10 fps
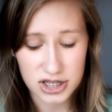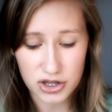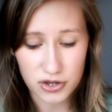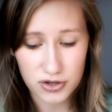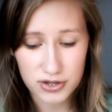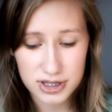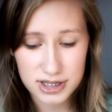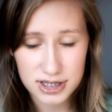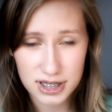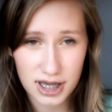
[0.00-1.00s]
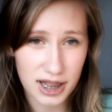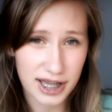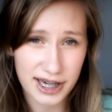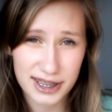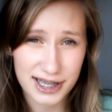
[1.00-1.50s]
Did not
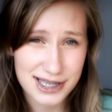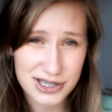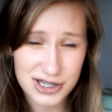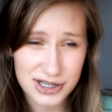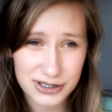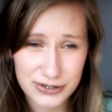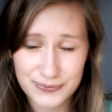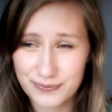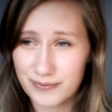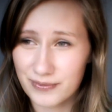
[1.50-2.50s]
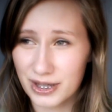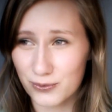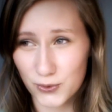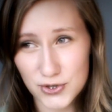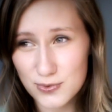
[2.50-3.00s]
like that at all.
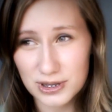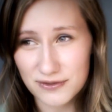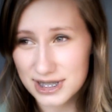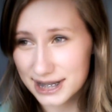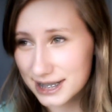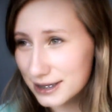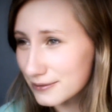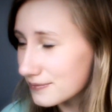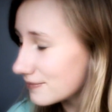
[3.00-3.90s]
Rose wouldn't have done that.